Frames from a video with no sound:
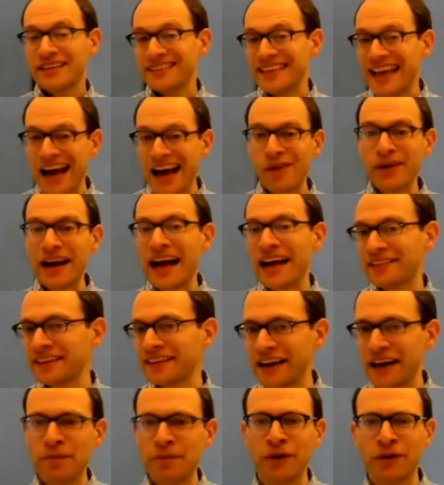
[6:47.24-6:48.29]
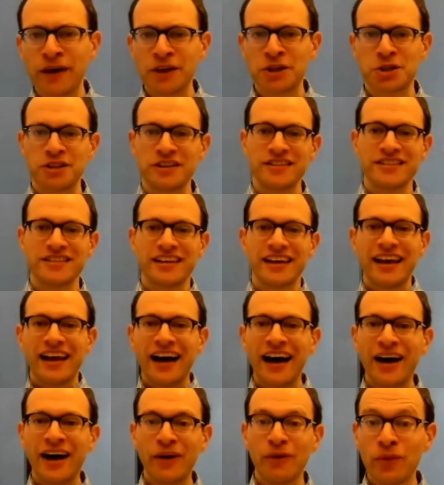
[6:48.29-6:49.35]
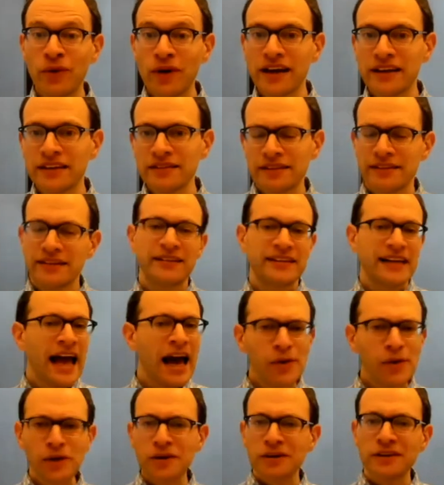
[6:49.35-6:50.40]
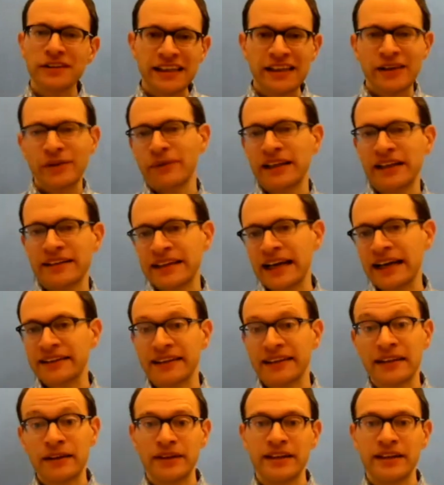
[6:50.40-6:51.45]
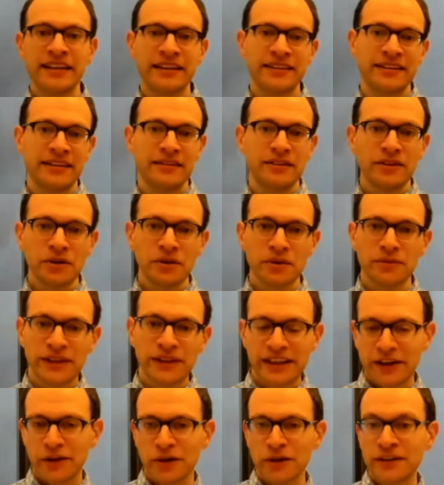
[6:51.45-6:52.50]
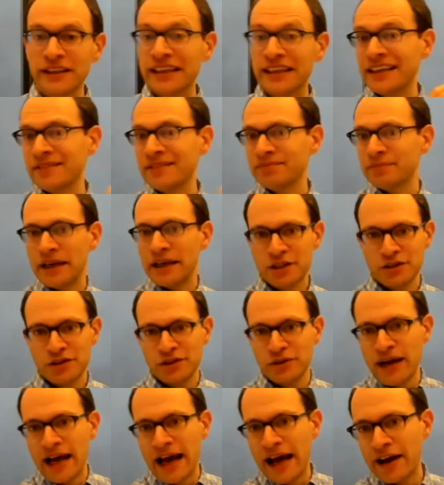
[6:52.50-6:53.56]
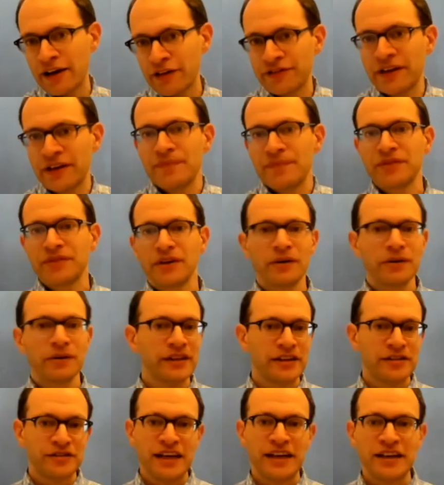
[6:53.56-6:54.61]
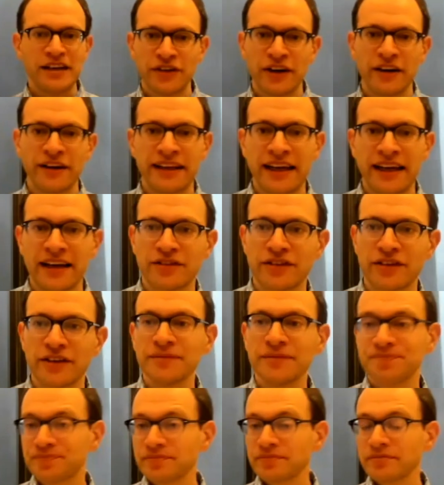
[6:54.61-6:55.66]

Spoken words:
Now we're asking a couple questions. One, how early can we detect it? Can we detect it really early in patients who have early stage ovarian cancer?